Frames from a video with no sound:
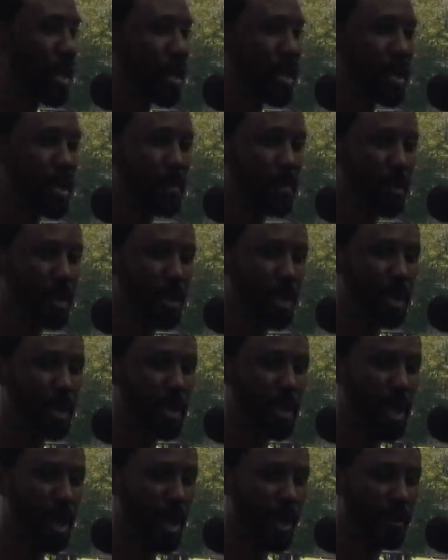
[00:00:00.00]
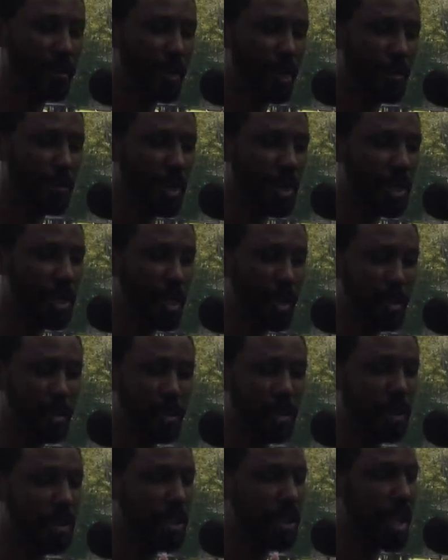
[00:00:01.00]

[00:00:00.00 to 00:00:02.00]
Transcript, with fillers: he he had uh, my cousin in